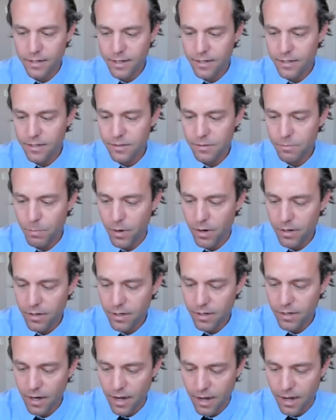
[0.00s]
his
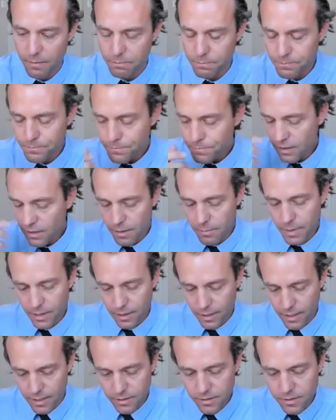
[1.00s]
book um,
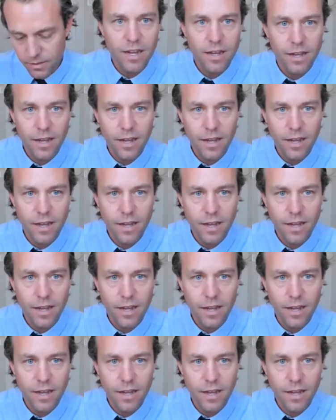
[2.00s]
Limitless.